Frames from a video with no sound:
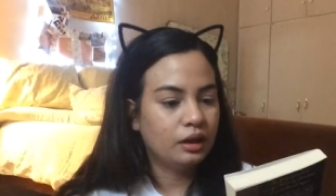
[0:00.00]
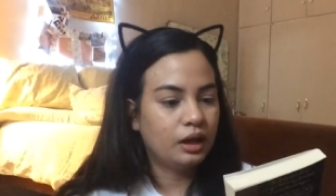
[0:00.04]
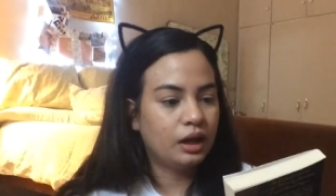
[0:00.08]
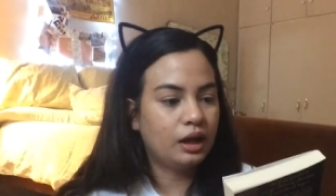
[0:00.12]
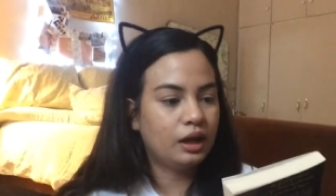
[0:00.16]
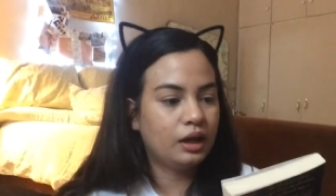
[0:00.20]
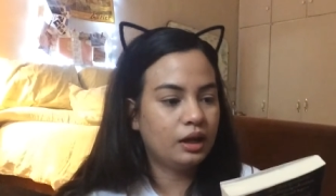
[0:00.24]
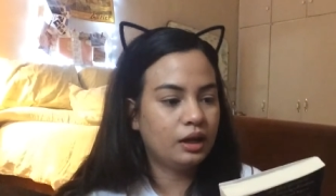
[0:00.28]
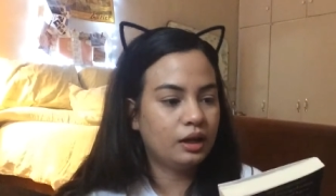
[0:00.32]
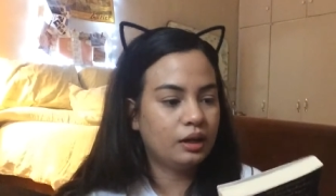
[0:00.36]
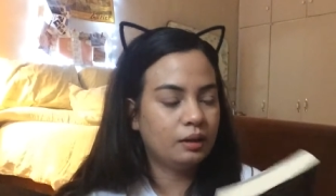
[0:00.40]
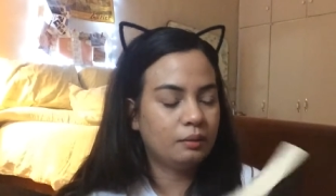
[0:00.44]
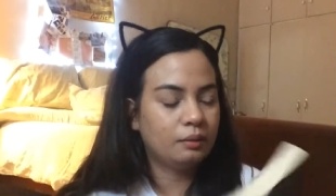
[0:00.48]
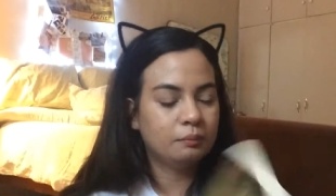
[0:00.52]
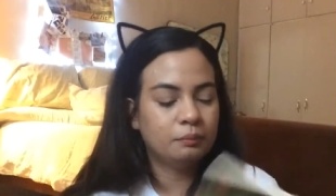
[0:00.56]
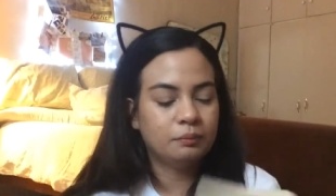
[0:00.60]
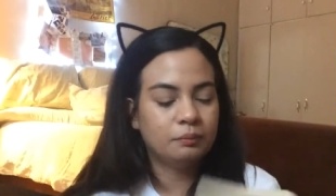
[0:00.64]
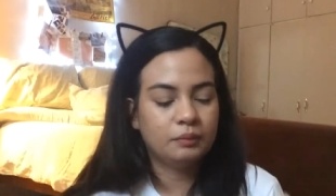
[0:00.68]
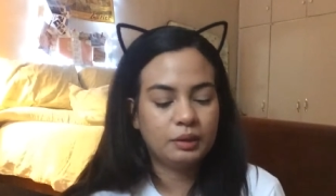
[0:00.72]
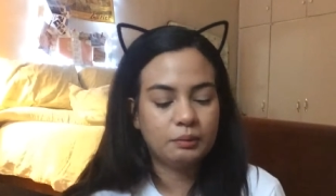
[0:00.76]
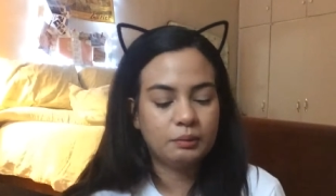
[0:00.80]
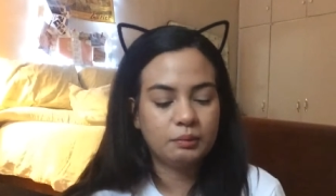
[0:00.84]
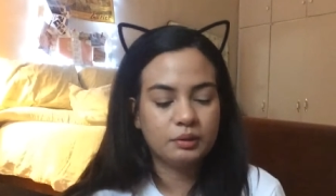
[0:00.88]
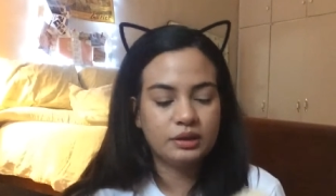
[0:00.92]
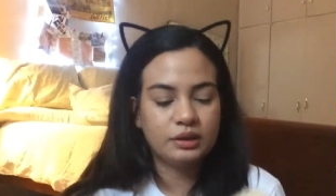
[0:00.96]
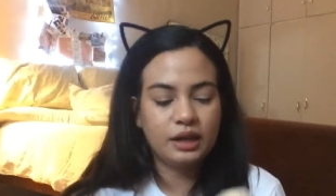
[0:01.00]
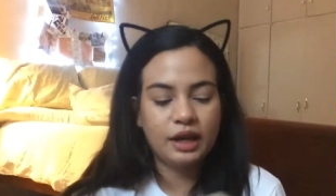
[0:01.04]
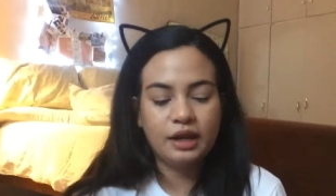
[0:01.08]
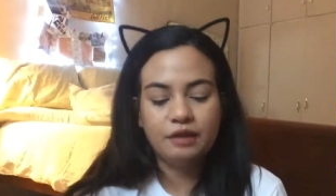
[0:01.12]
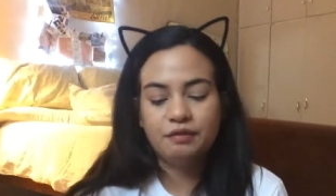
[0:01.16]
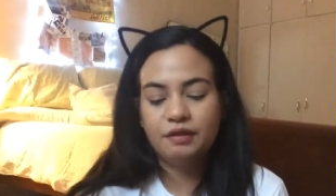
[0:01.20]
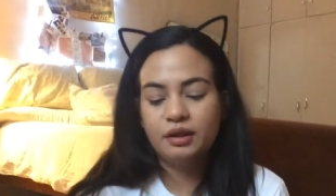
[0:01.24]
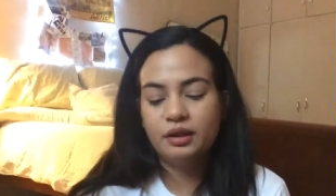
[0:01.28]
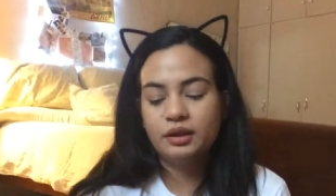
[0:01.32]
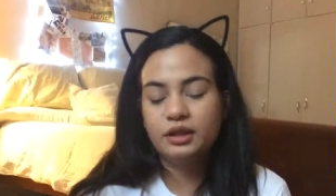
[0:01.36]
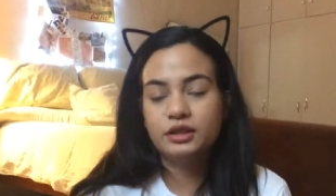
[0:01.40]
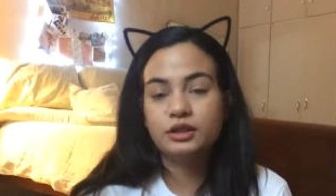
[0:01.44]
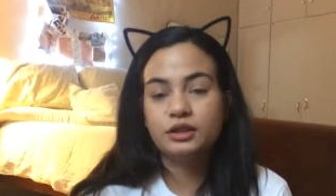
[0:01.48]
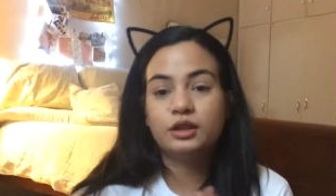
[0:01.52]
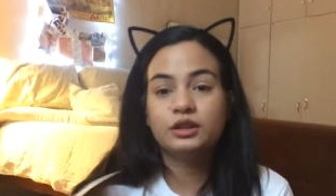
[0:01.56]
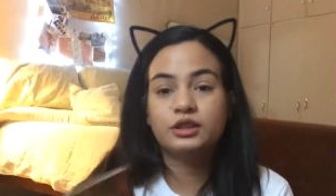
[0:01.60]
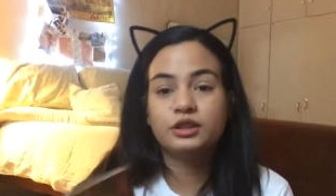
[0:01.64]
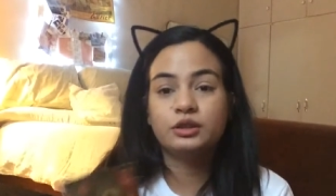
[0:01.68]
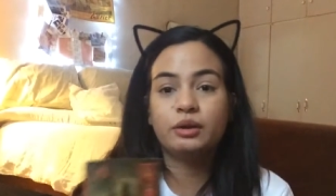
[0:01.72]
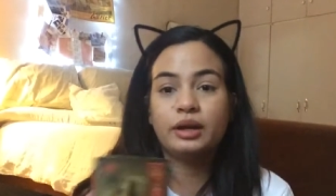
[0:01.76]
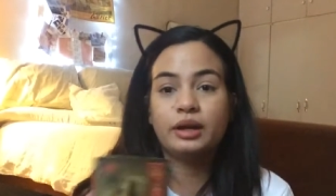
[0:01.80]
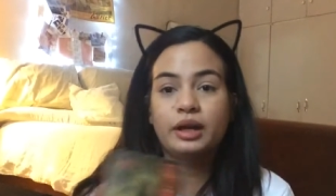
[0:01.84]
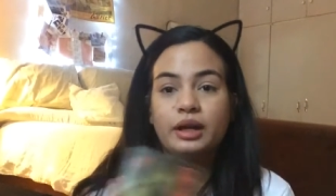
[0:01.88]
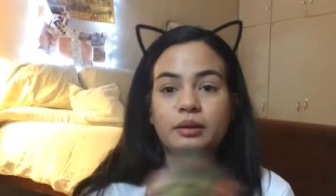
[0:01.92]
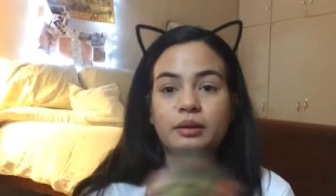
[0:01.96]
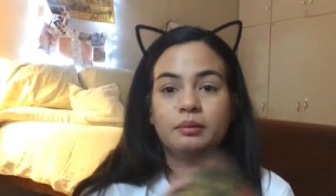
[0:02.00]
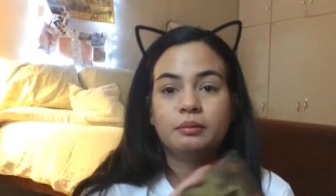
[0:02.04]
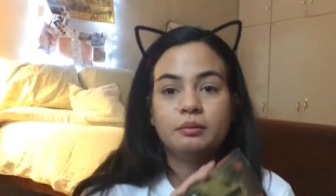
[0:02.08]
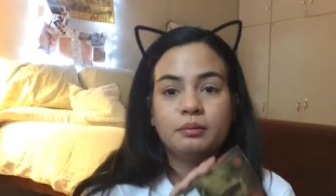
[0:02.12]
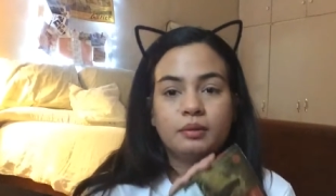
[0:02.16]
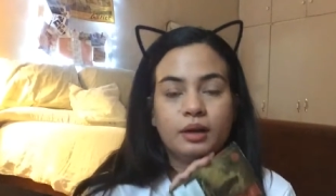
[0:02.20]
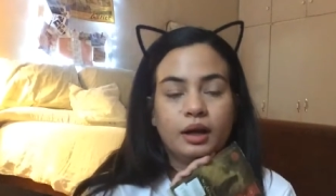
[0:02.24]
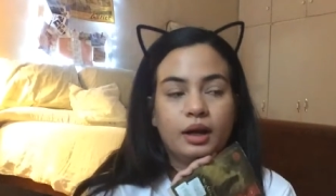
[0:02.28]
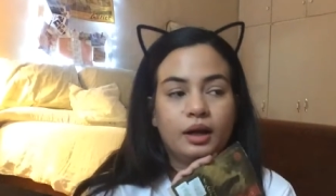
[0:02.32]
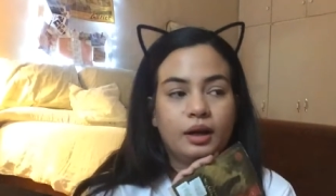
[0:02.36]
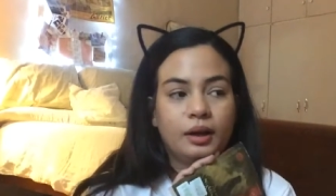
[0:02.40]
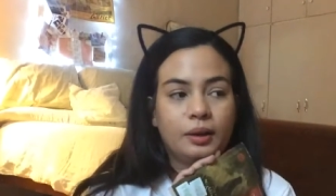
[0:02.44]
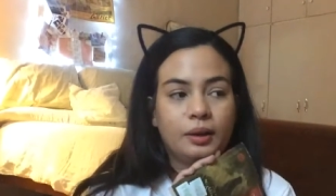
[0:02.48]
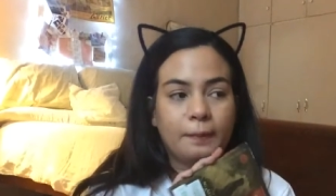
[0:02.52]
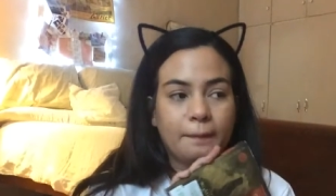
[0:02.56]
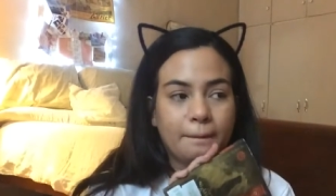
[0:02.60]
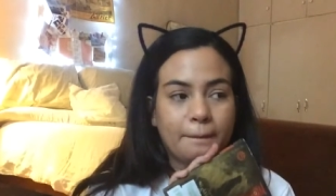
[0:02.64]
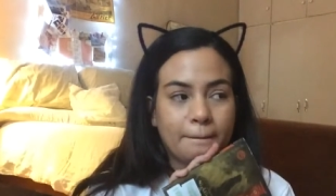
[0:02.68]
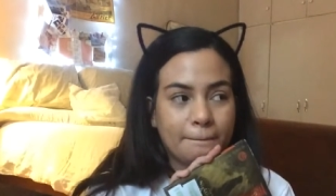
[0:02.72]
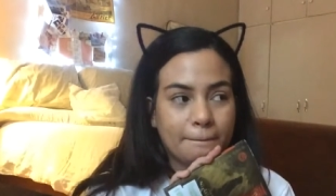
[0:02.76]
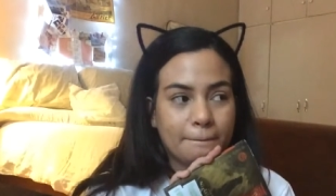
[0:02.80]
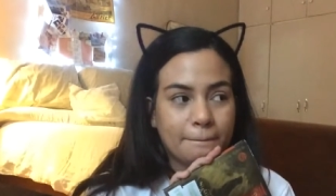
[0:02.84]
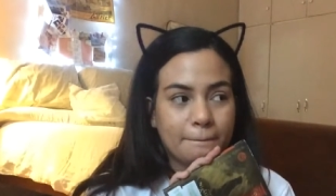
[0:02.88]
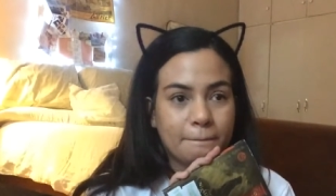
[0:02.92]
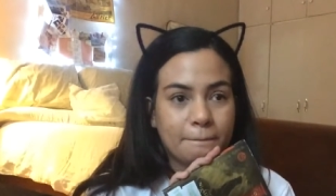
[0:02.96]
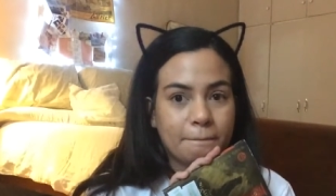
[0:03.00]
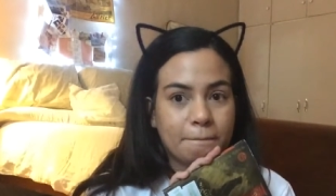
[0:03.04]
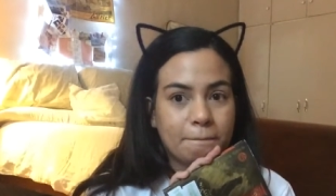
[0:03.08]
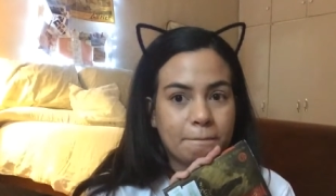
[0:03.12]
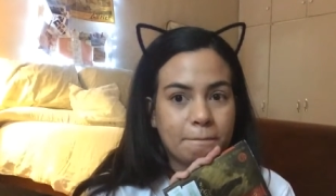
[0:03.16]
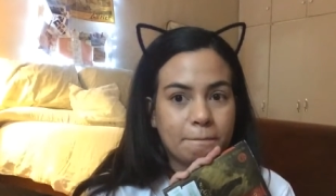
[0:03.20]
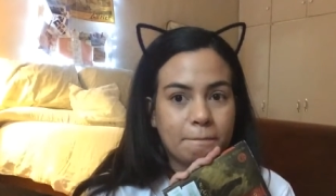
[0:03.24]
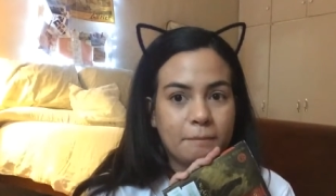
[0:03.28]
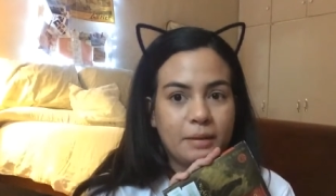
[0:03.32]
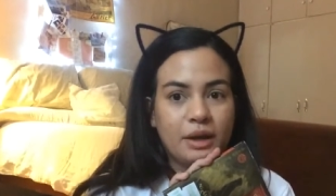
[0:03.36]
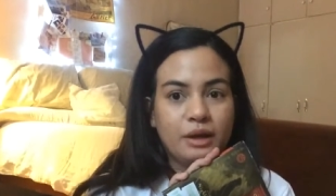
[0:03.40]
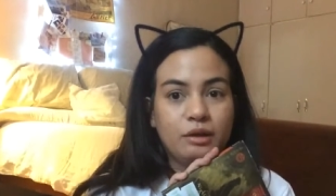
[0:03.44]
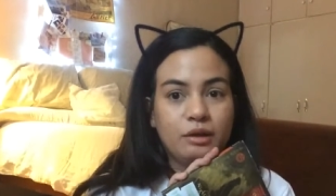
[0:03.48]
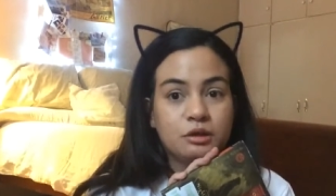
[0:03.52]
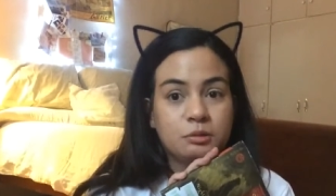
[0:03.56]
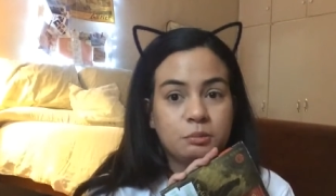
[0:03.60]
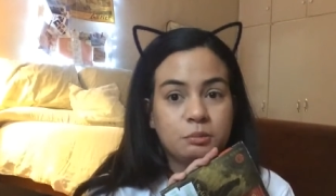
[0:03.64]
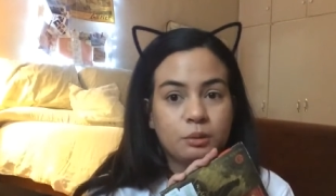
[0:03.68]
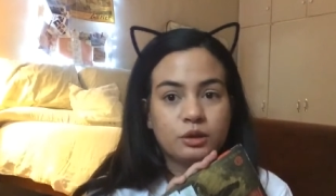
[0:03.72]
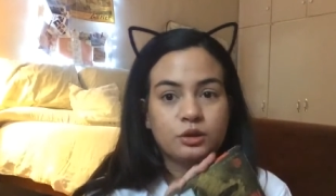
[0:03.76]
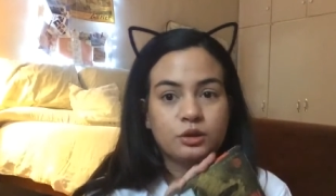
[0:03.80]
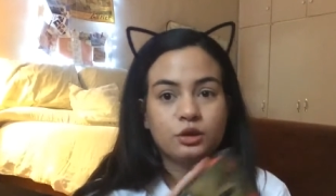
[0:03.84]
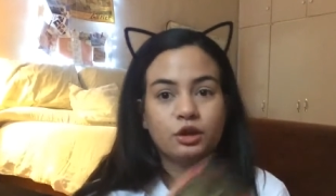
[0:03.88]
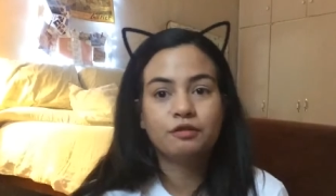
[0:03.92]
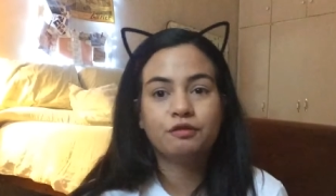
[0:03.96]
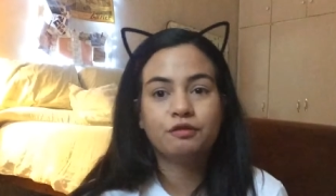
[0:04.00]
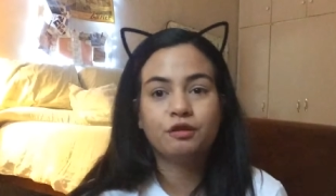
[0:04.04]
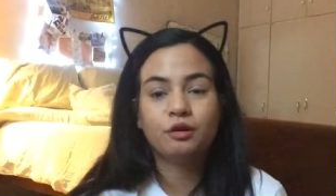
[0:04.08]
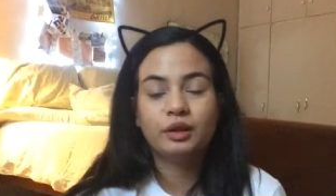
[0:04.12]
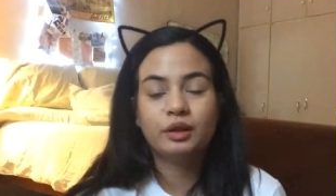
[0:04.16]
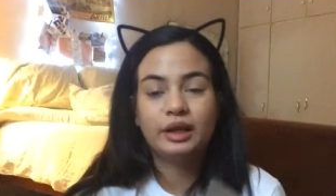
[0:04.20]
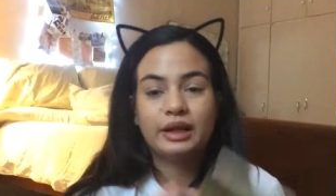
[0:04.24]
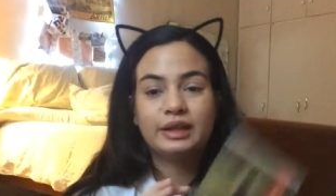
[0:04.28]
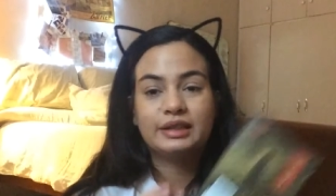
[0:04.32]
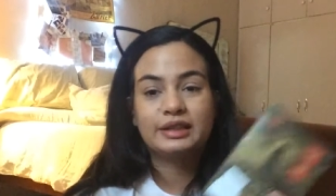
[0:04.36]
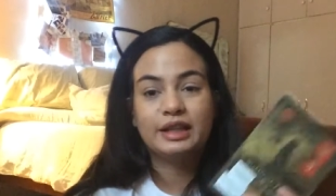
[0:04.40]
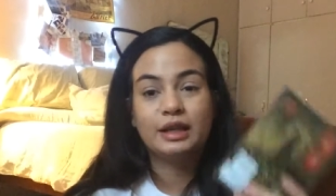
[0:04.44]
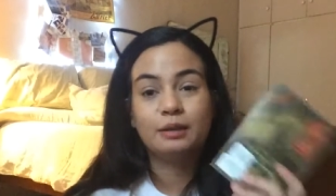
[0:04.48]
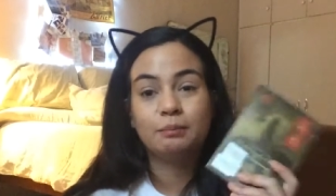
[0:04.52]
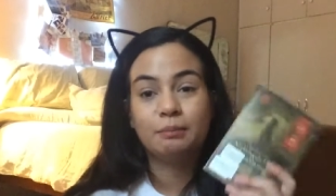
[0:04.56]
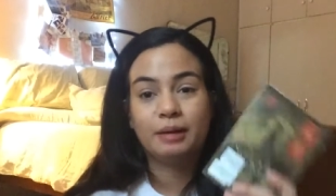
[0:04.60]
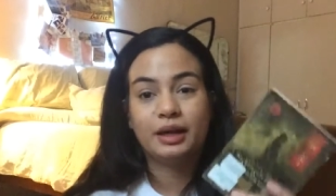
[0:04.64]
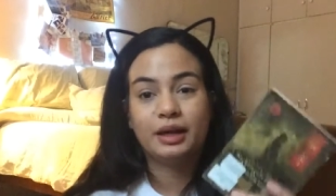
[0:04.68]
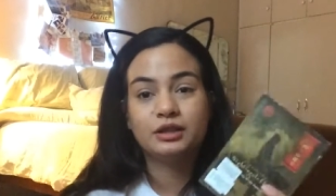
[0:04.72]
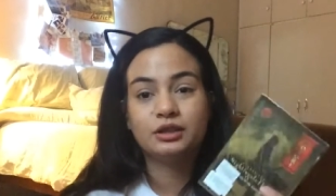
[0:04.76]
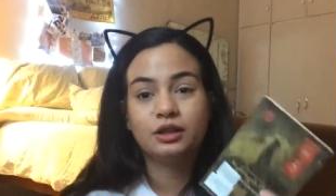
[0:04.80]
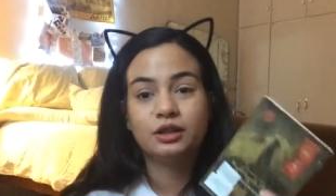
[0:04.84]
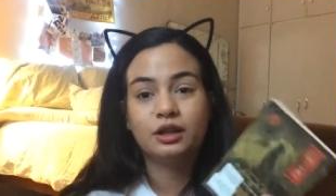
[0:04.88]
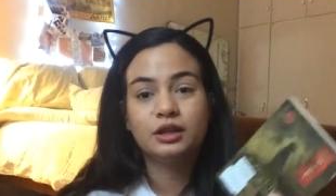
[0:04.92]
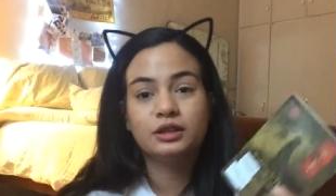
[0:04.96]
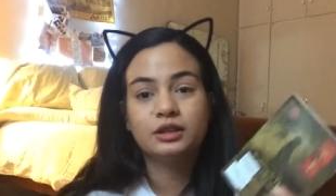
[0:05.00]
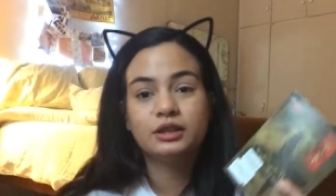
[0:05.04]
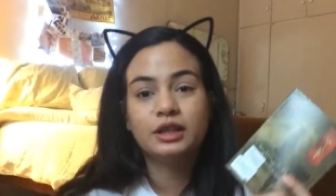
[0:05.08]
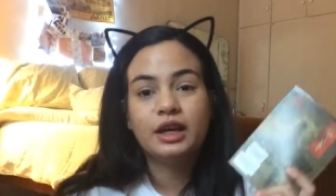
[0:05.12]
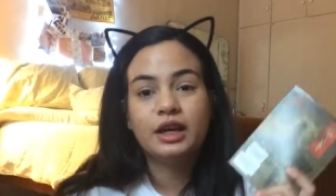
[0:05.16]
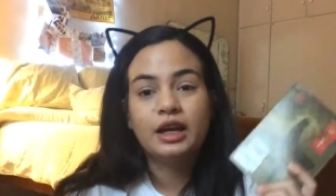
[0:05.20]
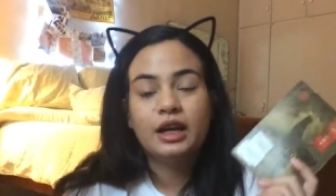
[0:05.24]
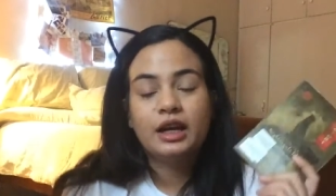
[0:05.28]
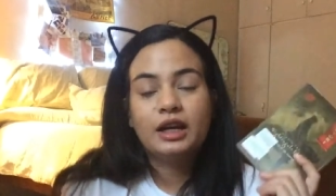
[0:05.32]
I found this also in my used bookstore for like 10 pesos.